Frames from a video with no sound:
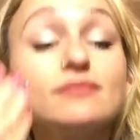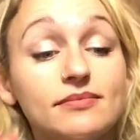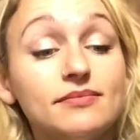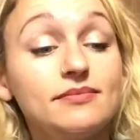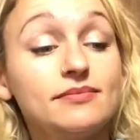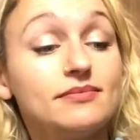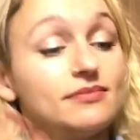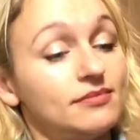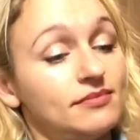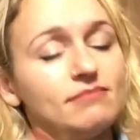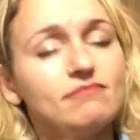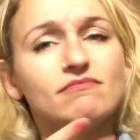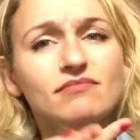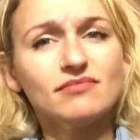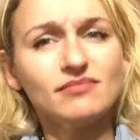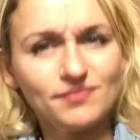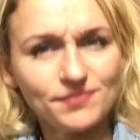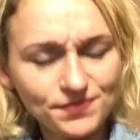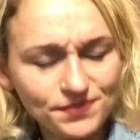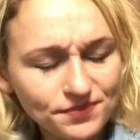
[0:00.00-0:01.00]
So I was
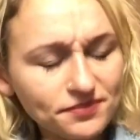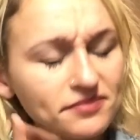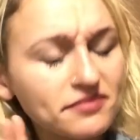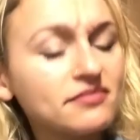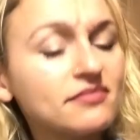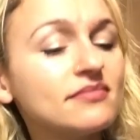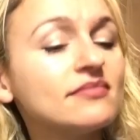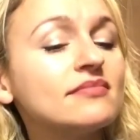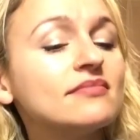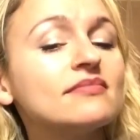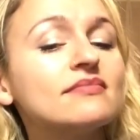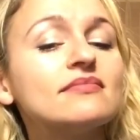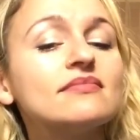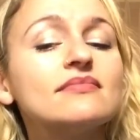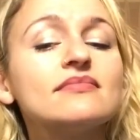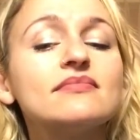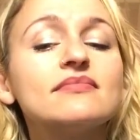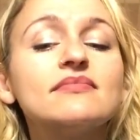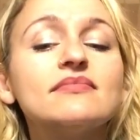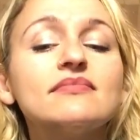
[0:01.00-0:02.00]
lying there,
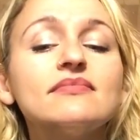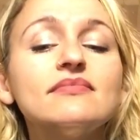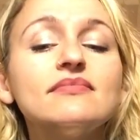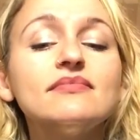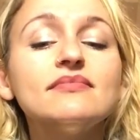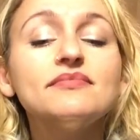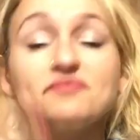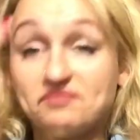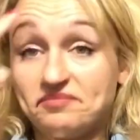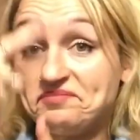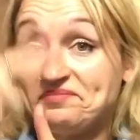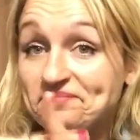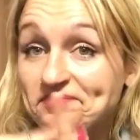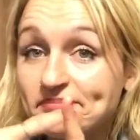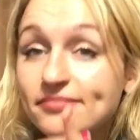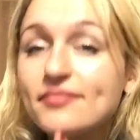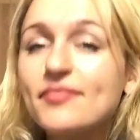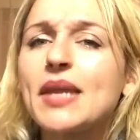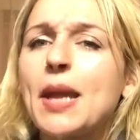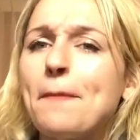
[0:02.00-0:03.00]
telling myself to
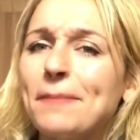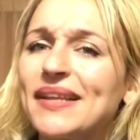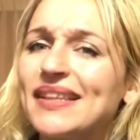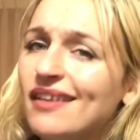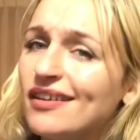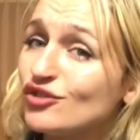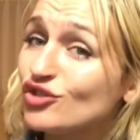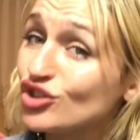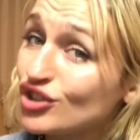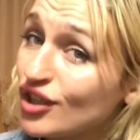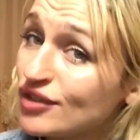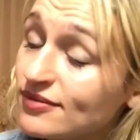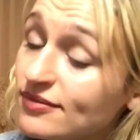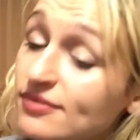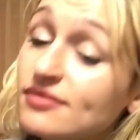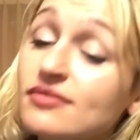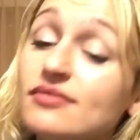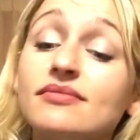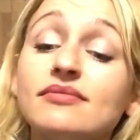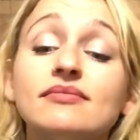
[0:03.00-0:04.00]
think positive.
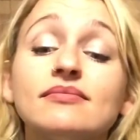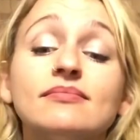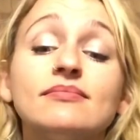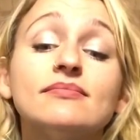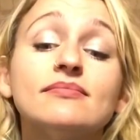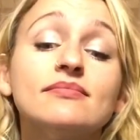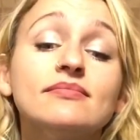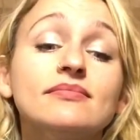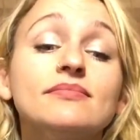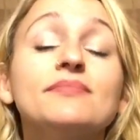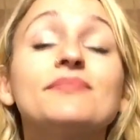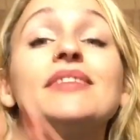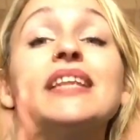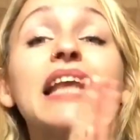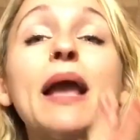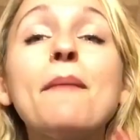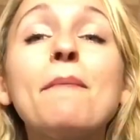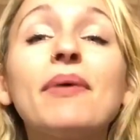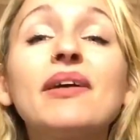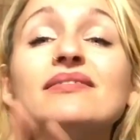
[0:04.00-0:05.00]
I was doing
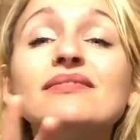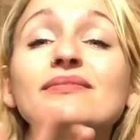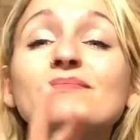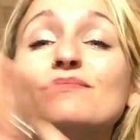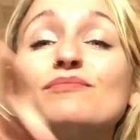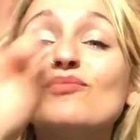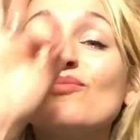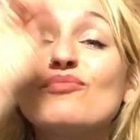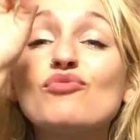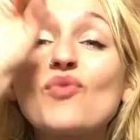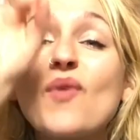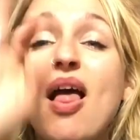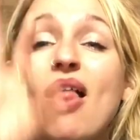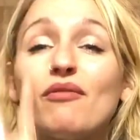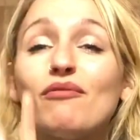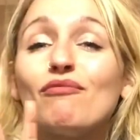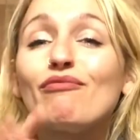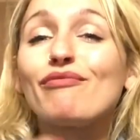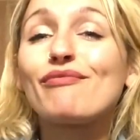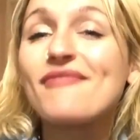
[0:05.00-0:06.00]
meditation.
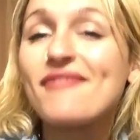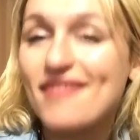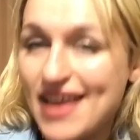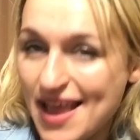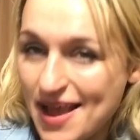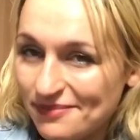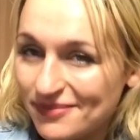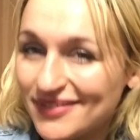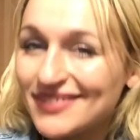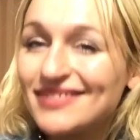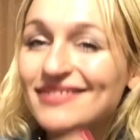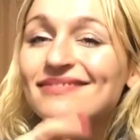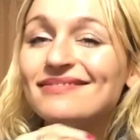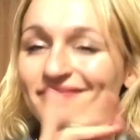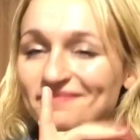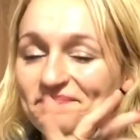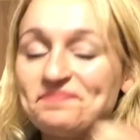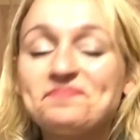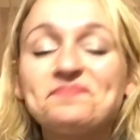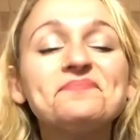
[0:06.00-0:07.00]

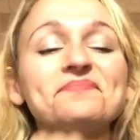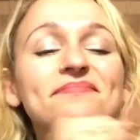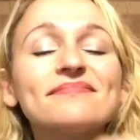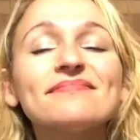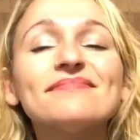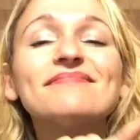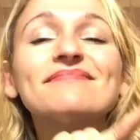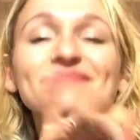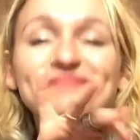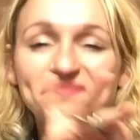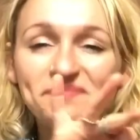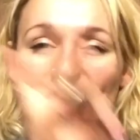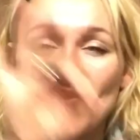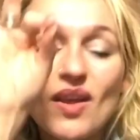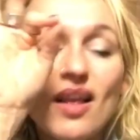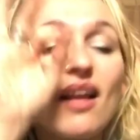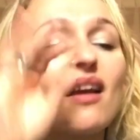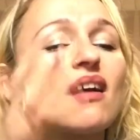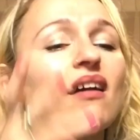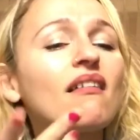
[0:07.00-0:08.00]
I asked
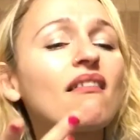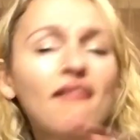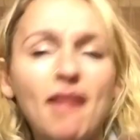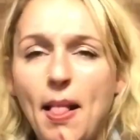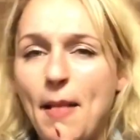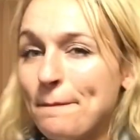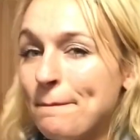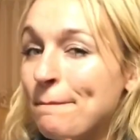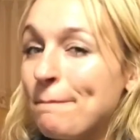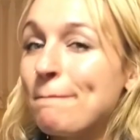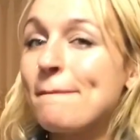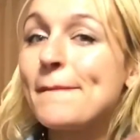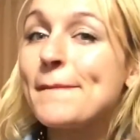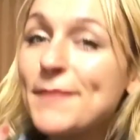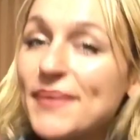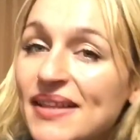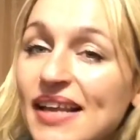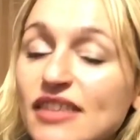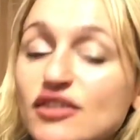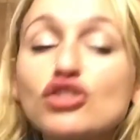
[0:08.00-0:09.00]
my spiritual tribe
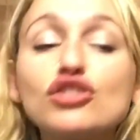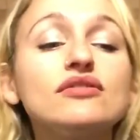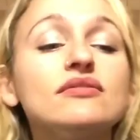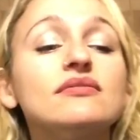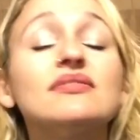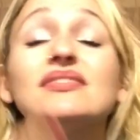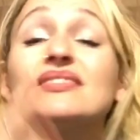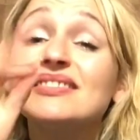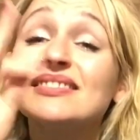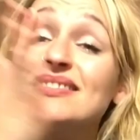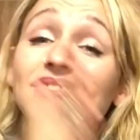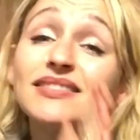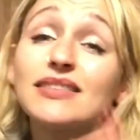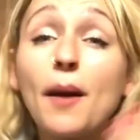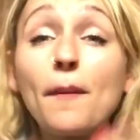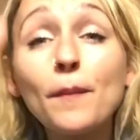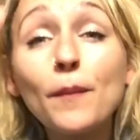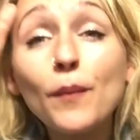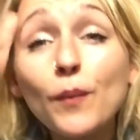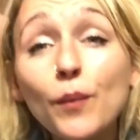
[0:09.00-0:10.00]
for some help with
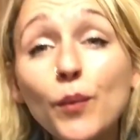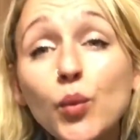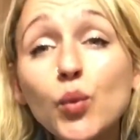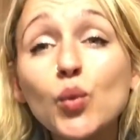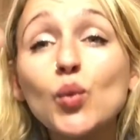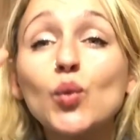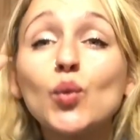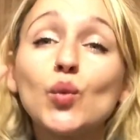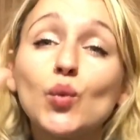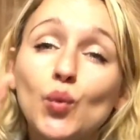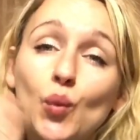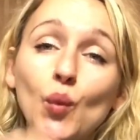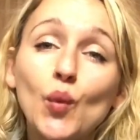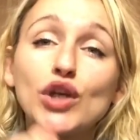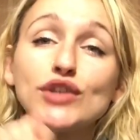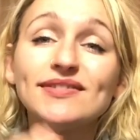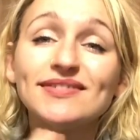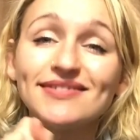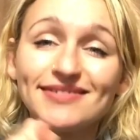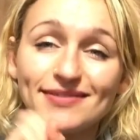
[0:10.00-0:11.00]
meditation and did some
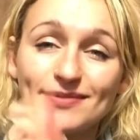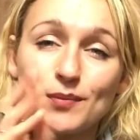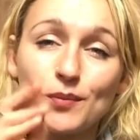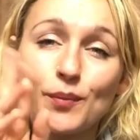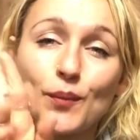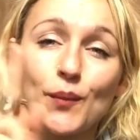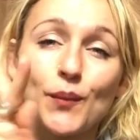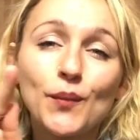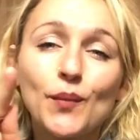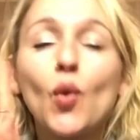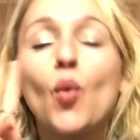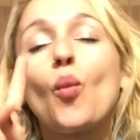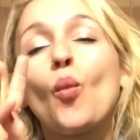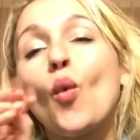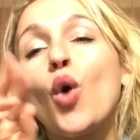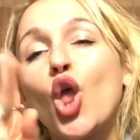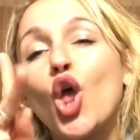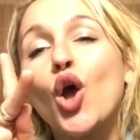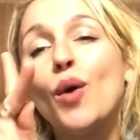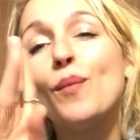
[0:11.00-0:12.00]
activities
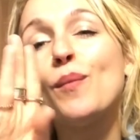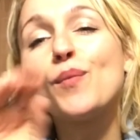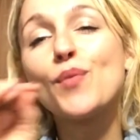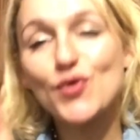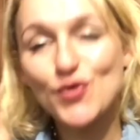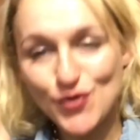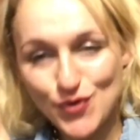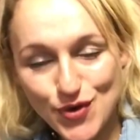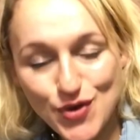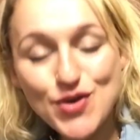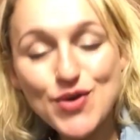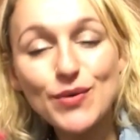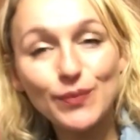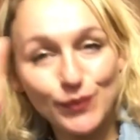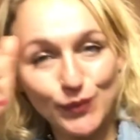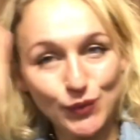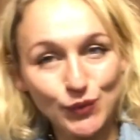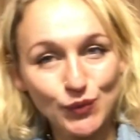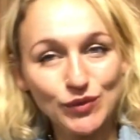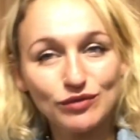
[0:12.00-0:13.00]
in my moon
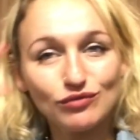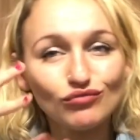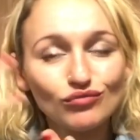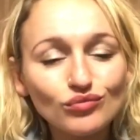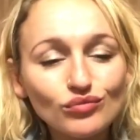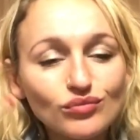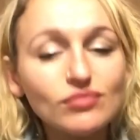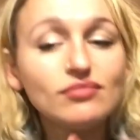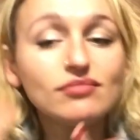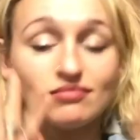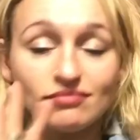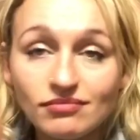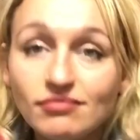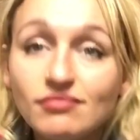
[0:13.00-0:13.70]
workbook.